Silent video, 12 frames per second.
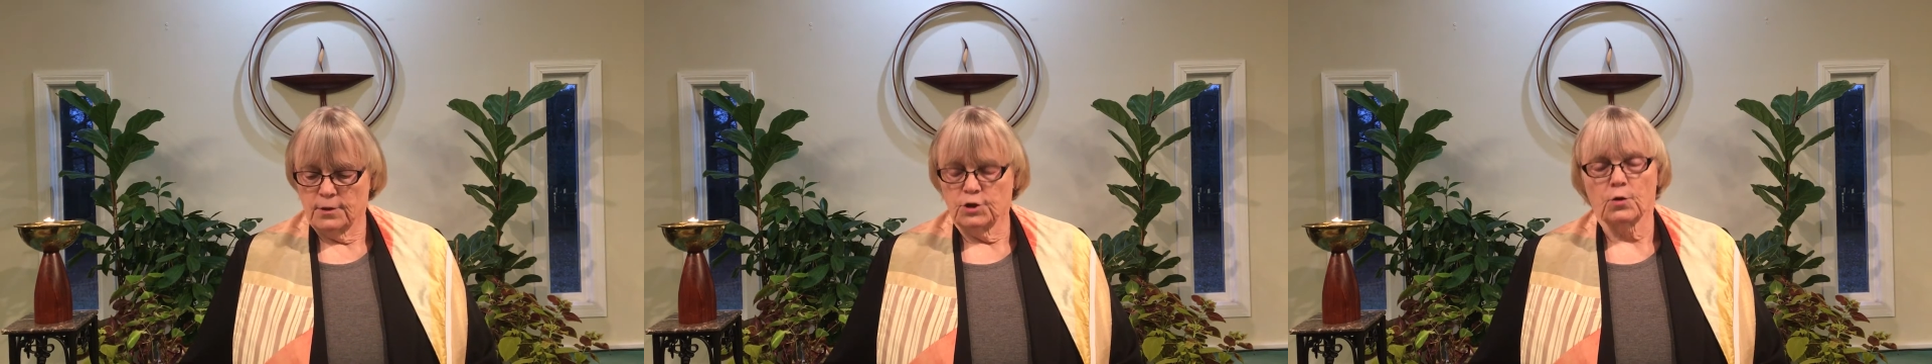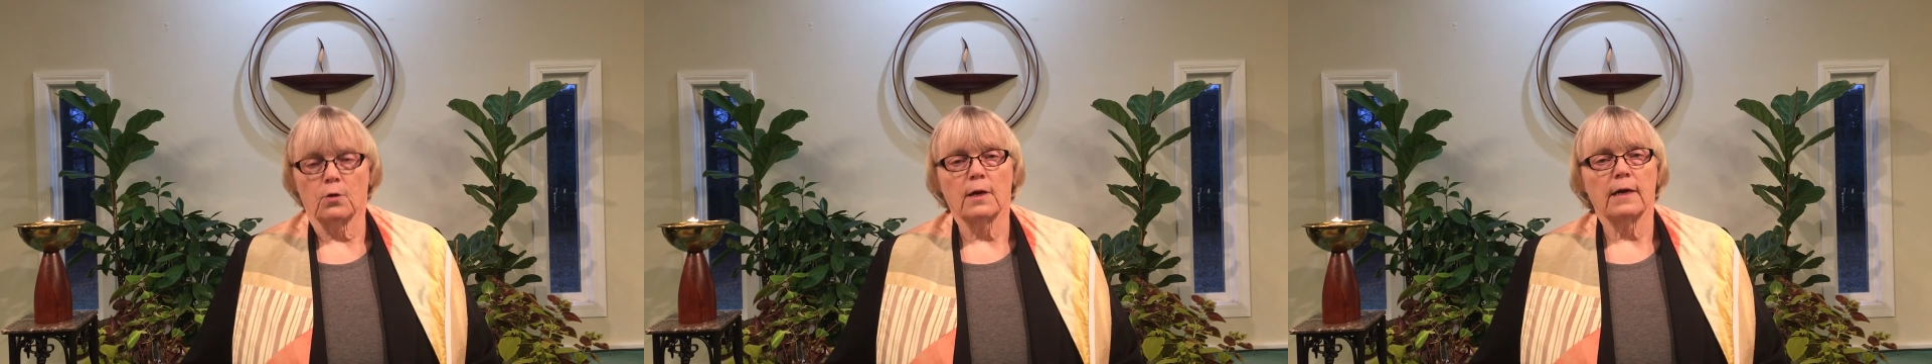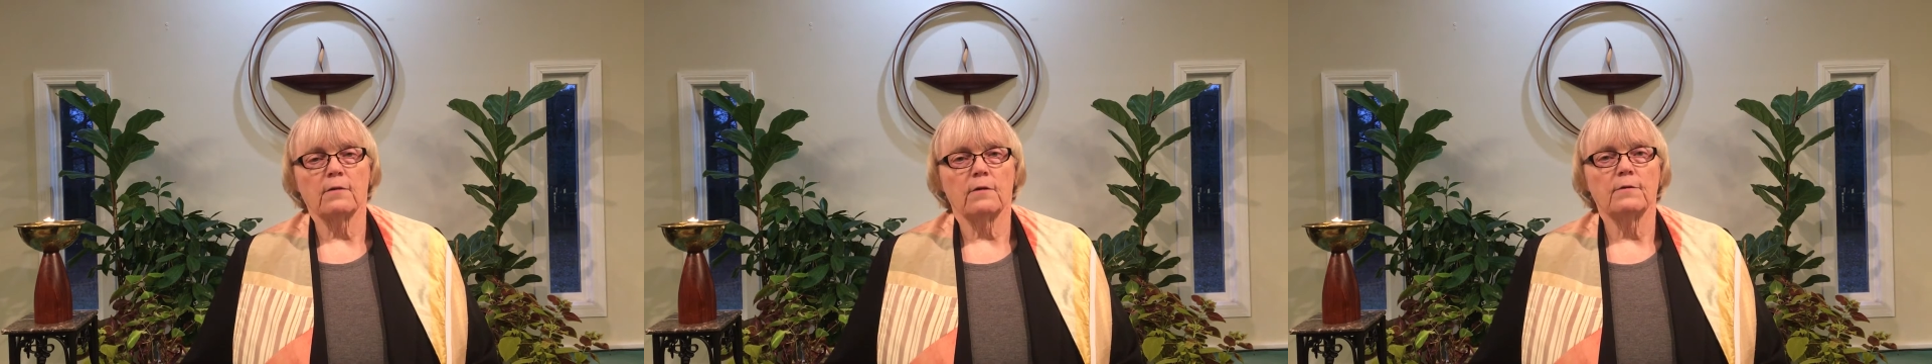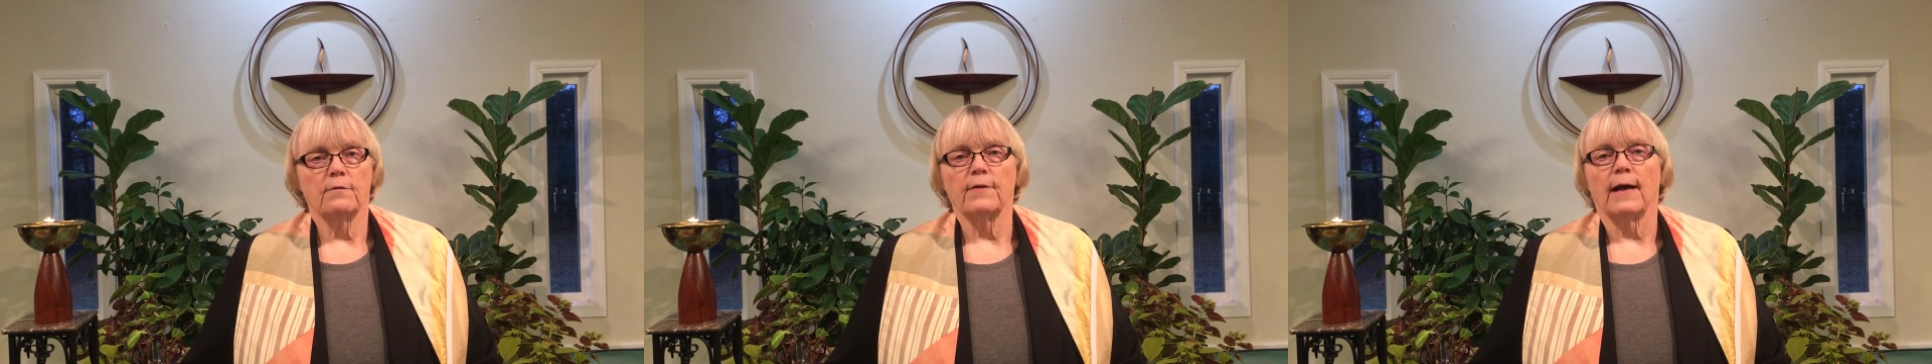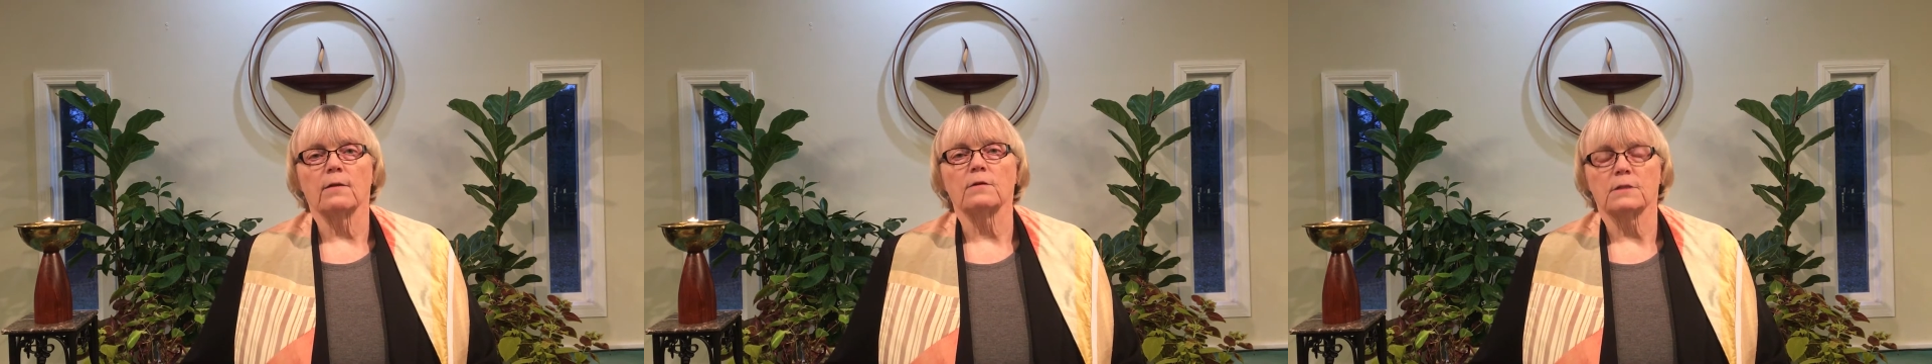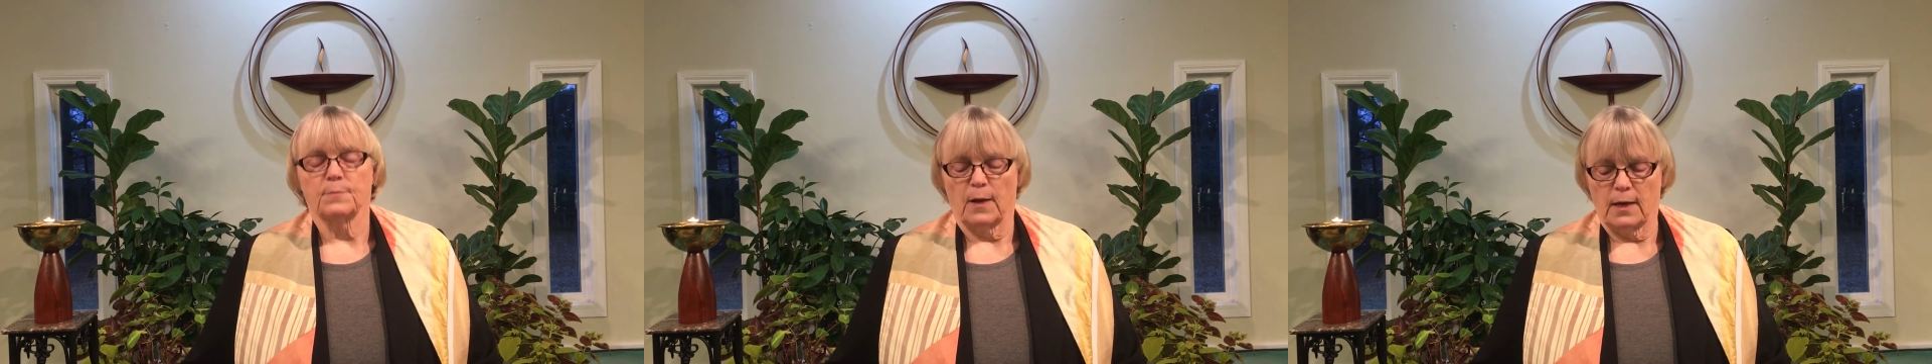Joy
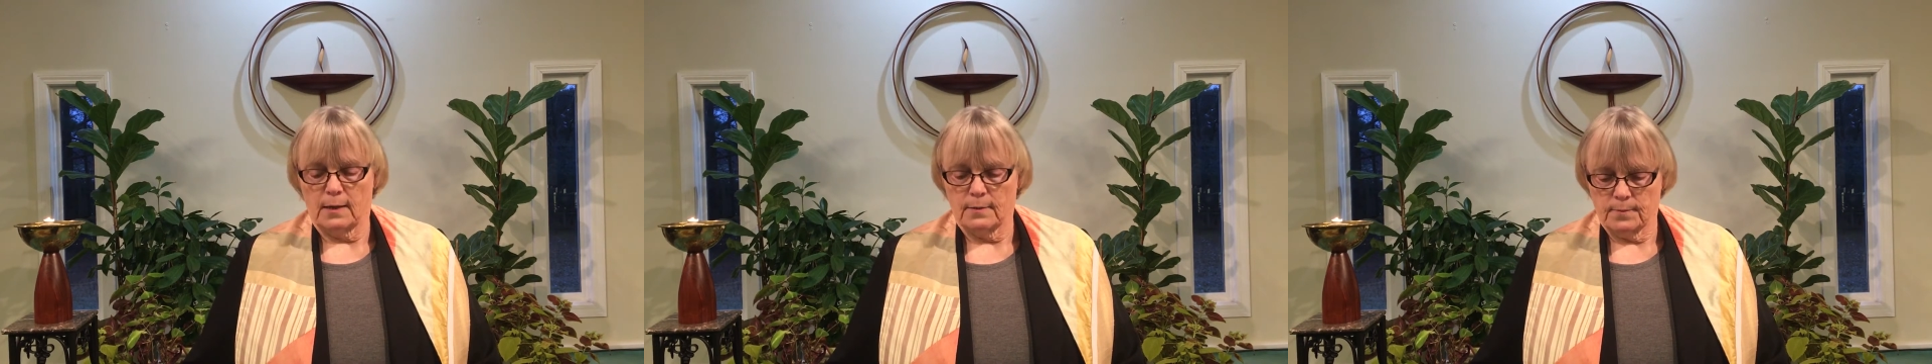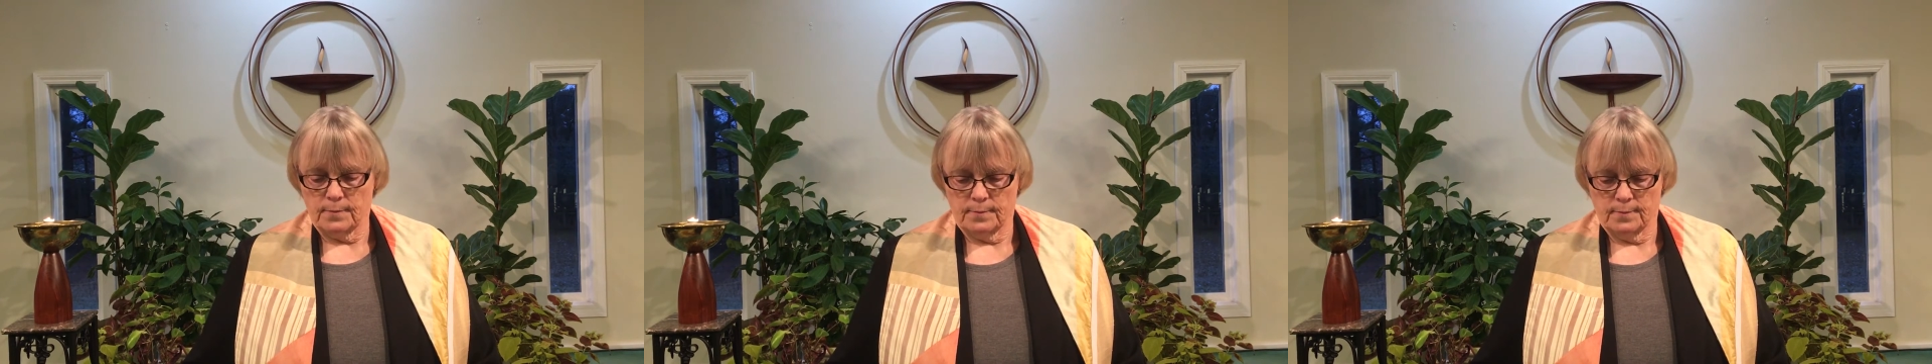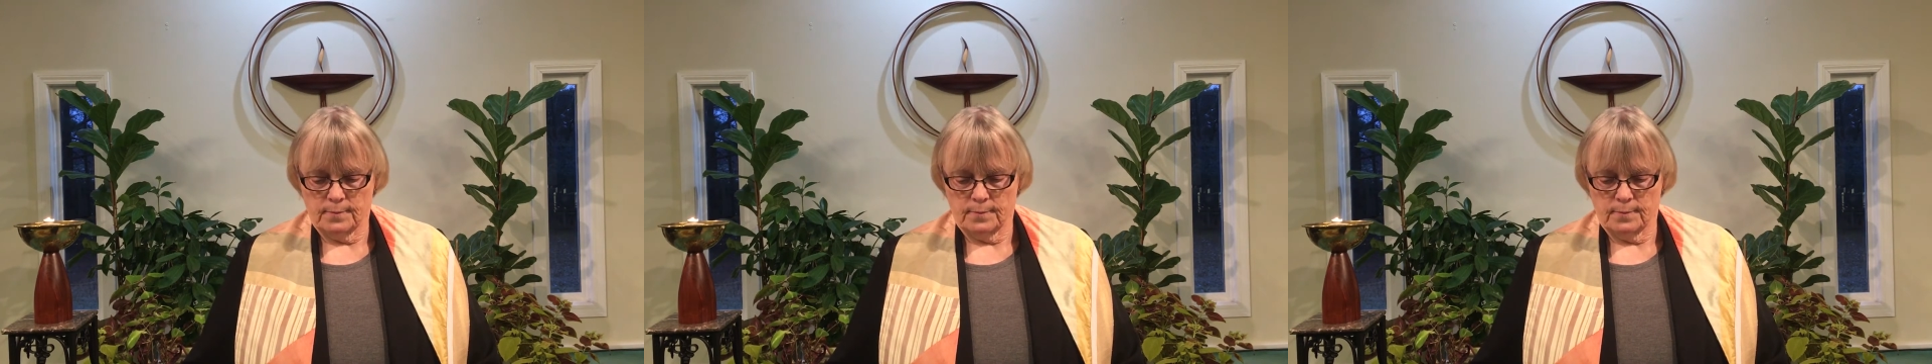follows pain.